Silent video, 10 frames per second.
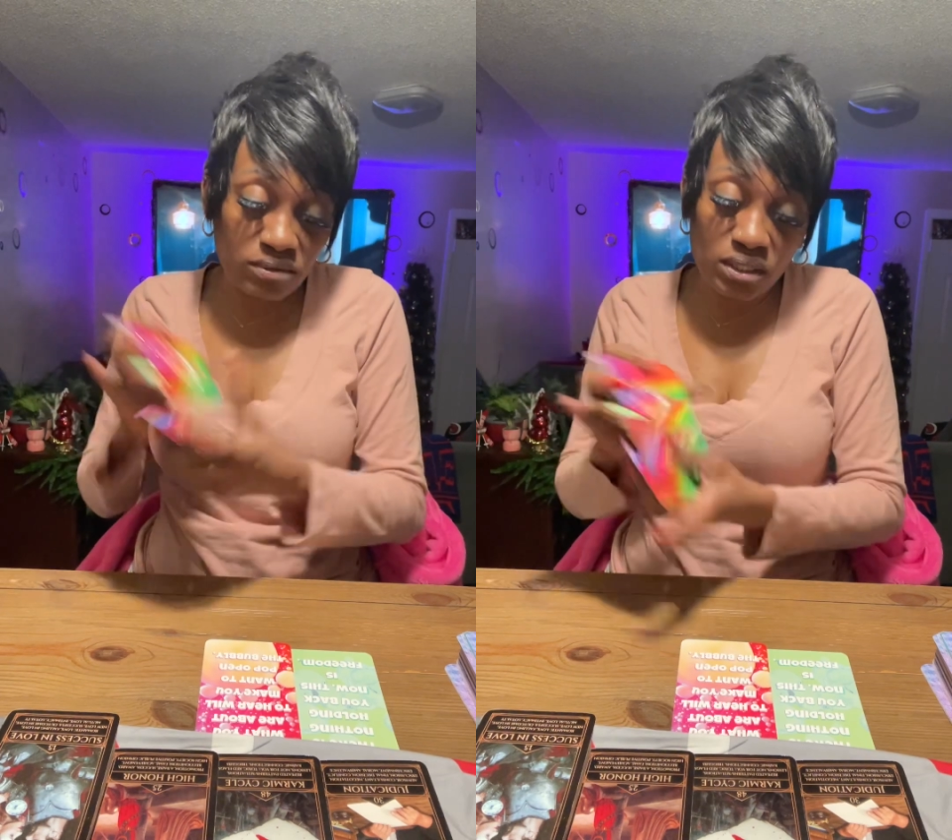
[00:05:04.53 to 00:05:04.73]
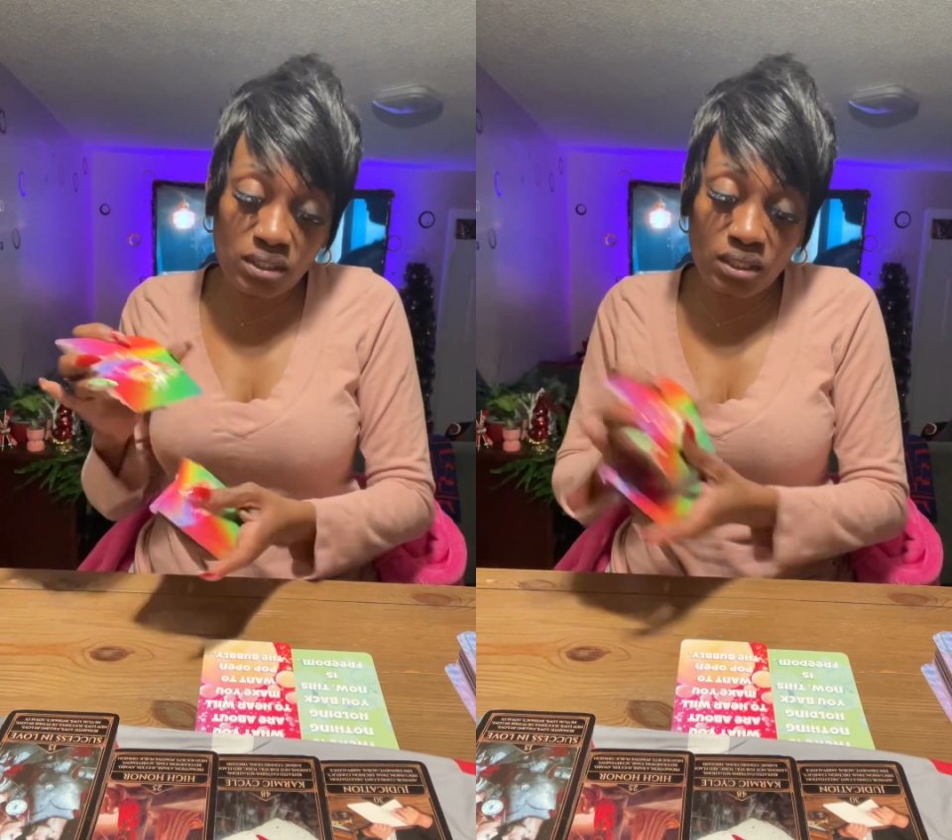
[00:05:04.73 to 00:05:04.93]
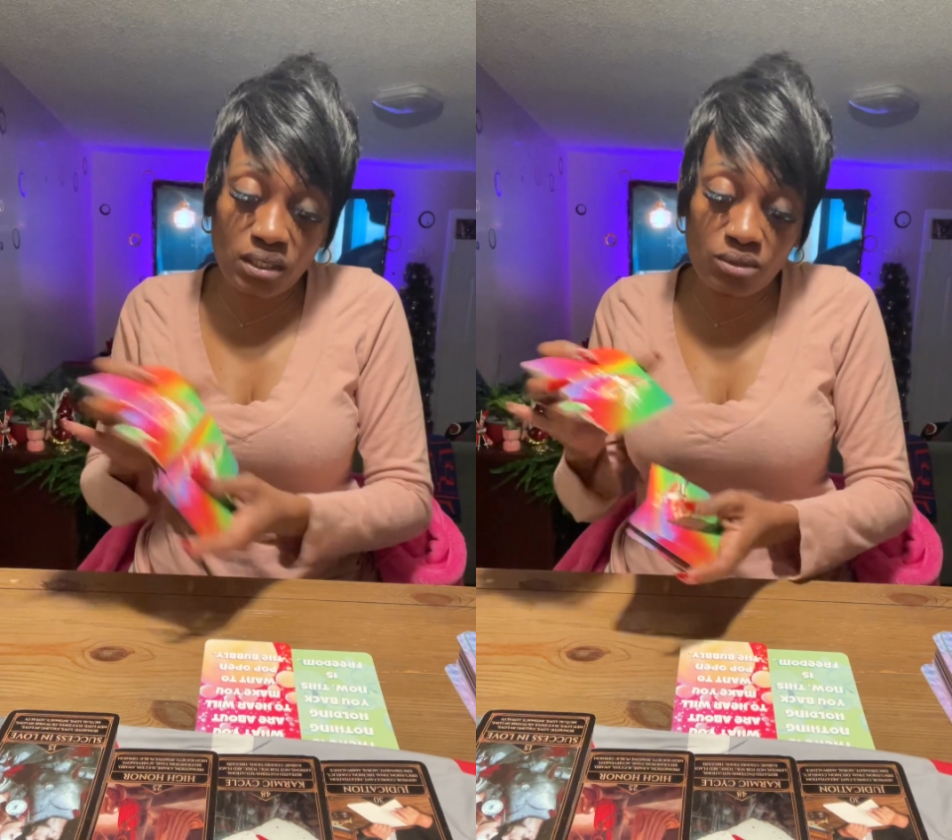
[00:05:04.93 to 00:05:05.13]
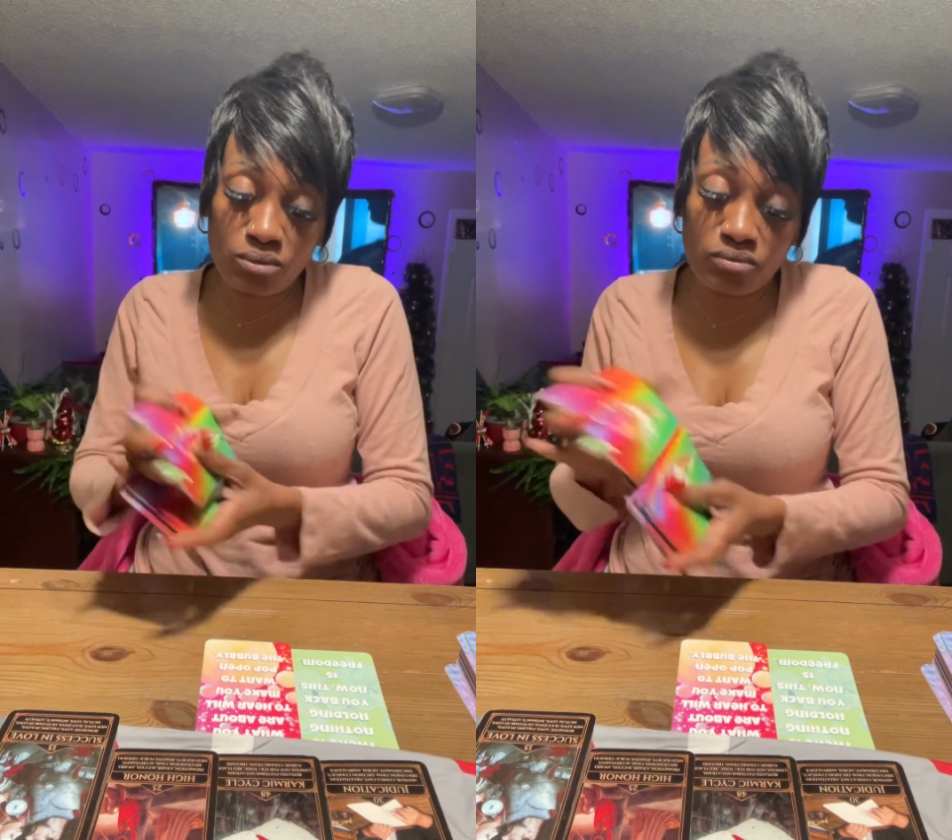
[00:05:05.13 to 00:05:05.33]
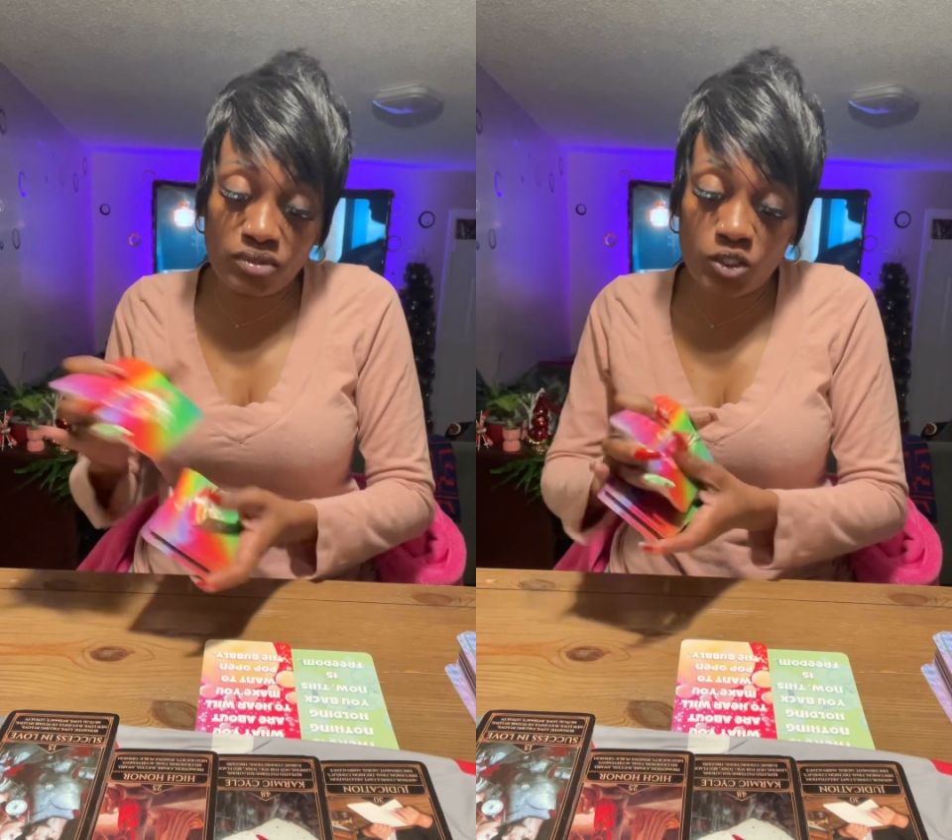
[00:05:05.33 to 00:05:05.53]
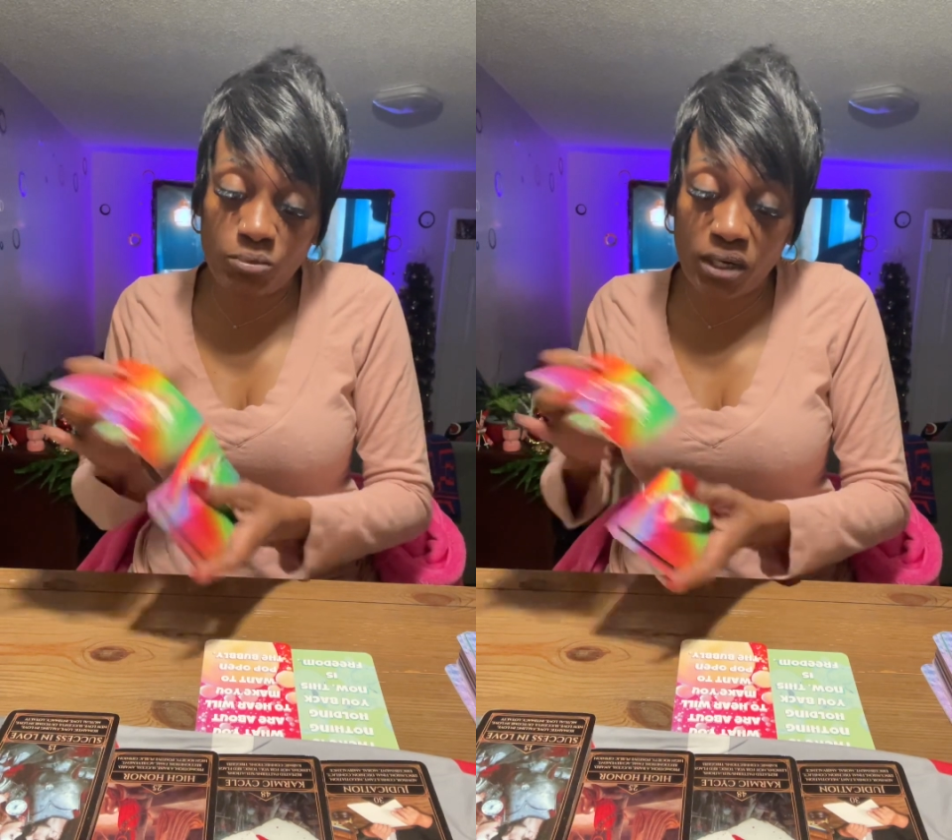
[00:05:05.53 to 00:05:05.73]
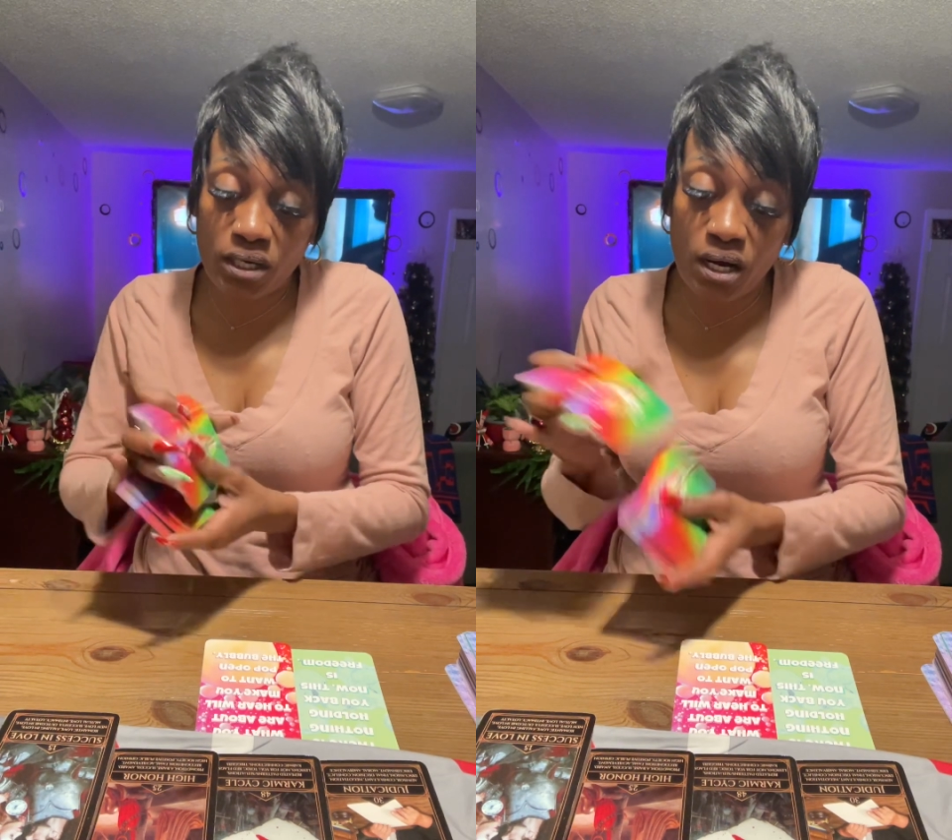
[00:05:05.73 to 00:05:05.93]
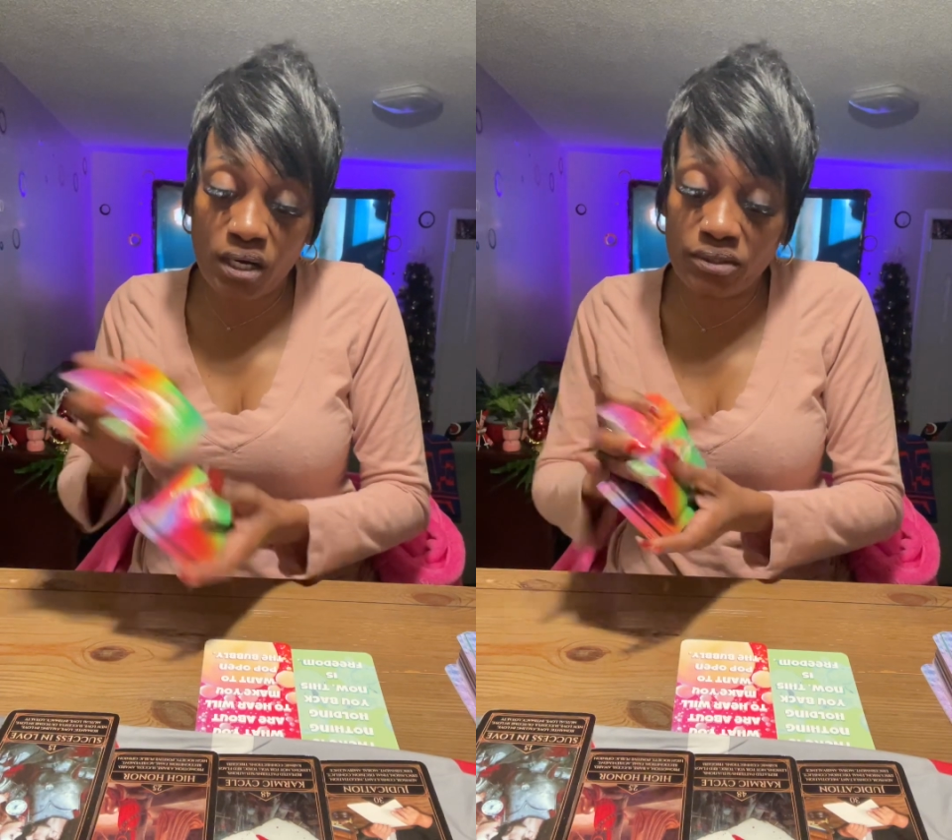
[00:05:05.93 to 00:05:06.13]
They didn't have no respect,
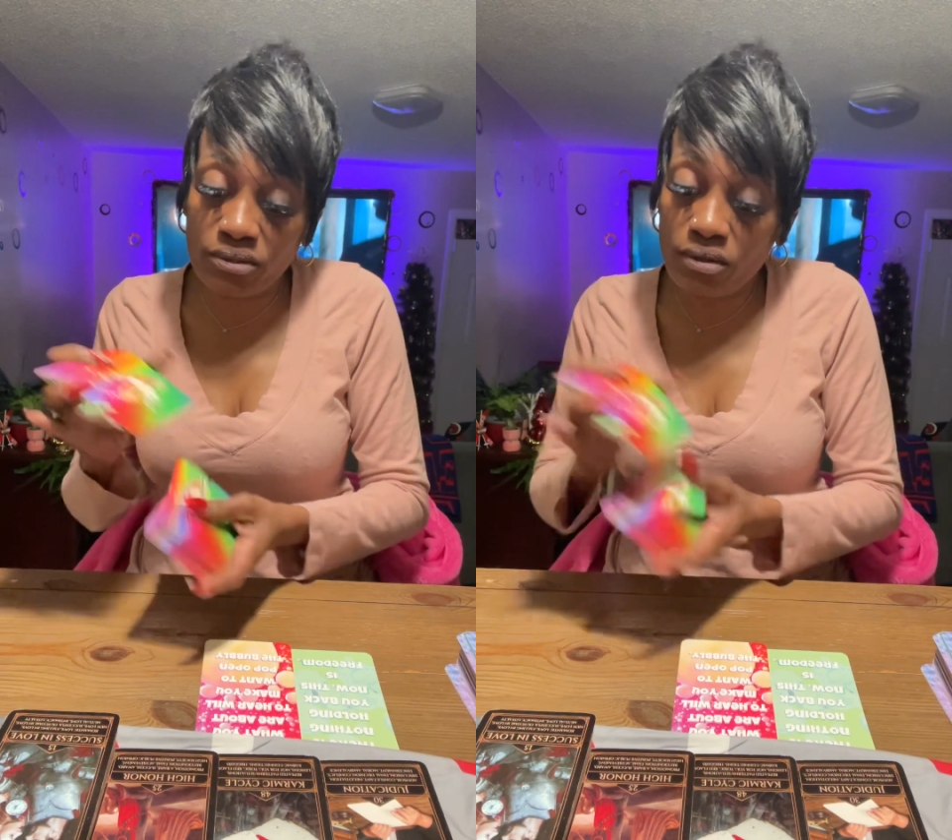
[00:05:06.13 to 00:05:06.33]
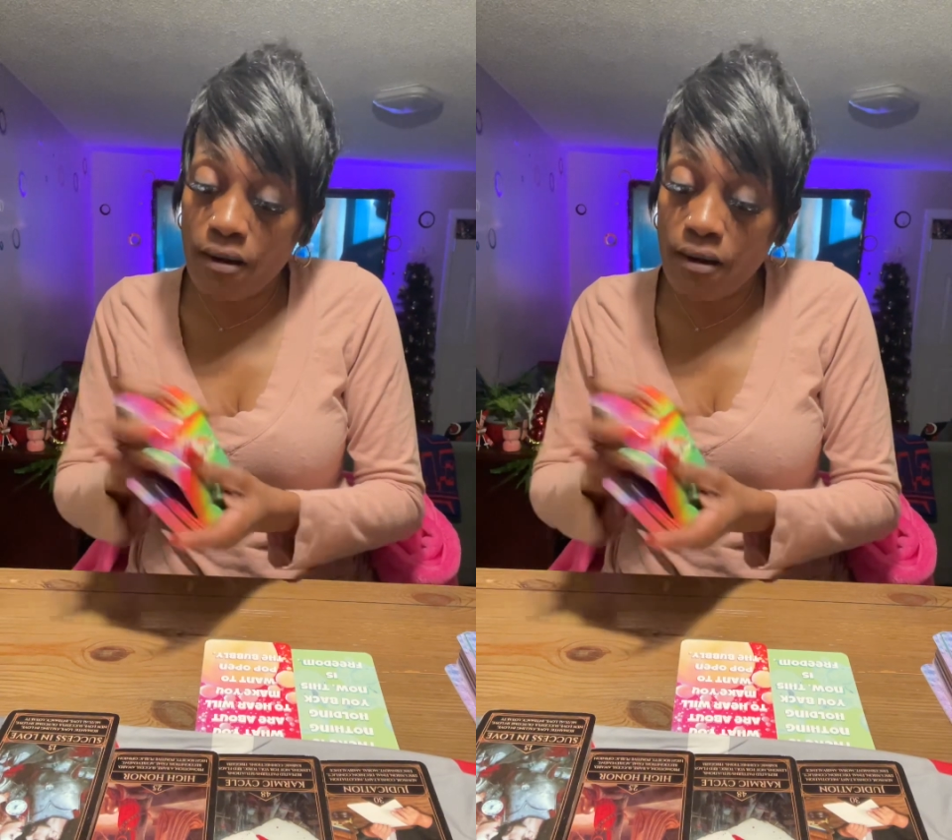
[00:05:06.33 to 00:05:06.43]
honor.